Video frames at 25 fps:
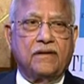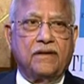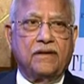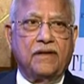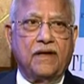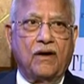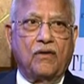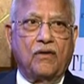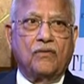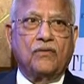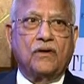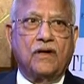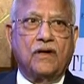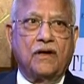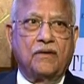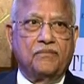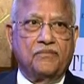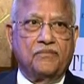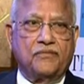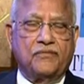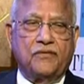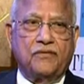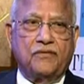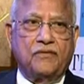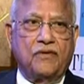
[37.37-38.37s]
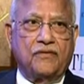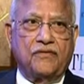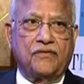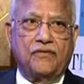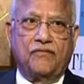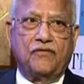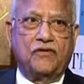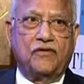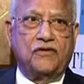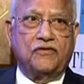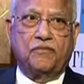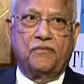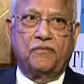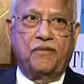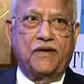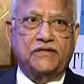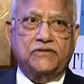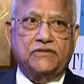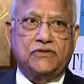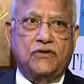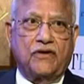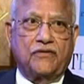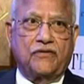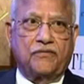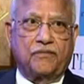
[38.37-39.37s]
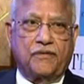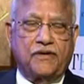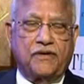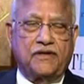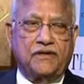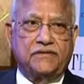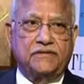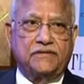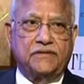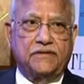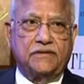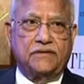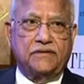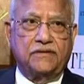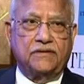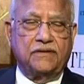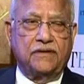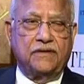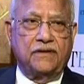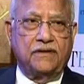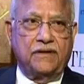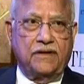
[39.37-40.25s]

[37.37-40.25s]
the outcomes of the world's best hospitals in